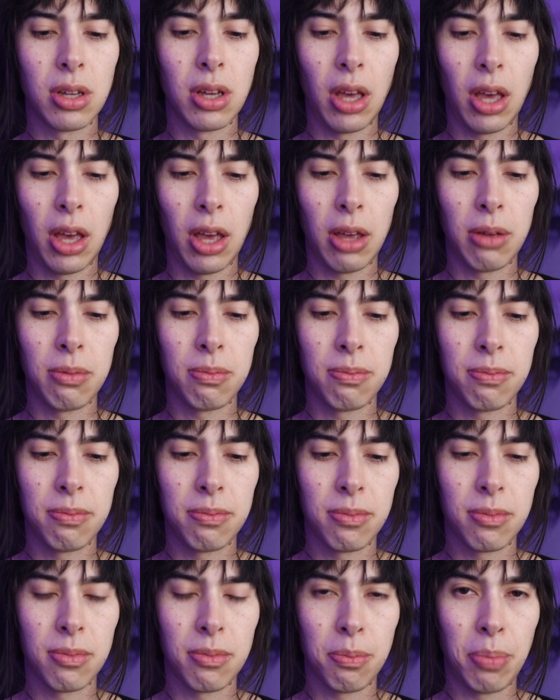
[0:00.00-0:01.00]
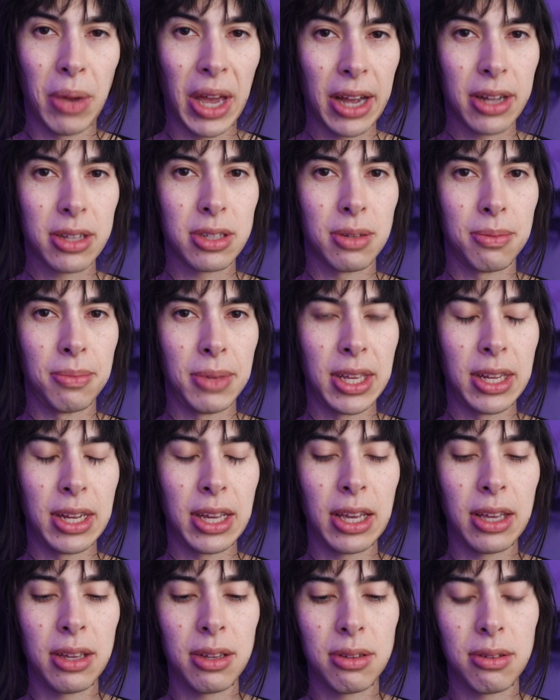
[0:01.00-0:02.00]
Back to
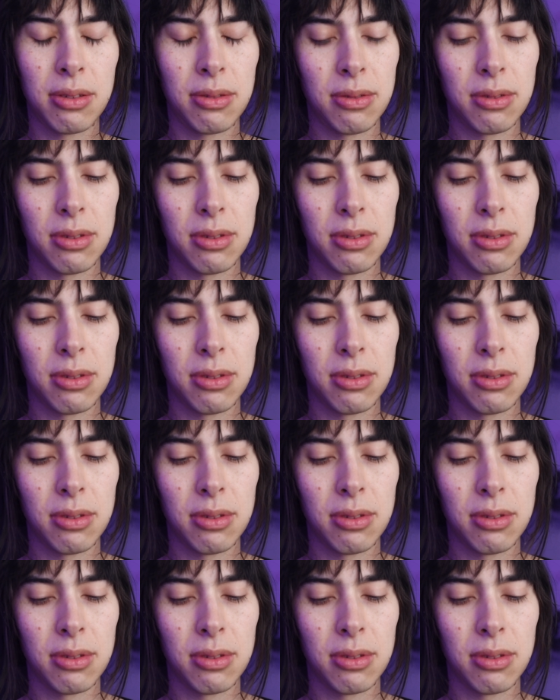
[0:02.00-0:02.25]
meaning,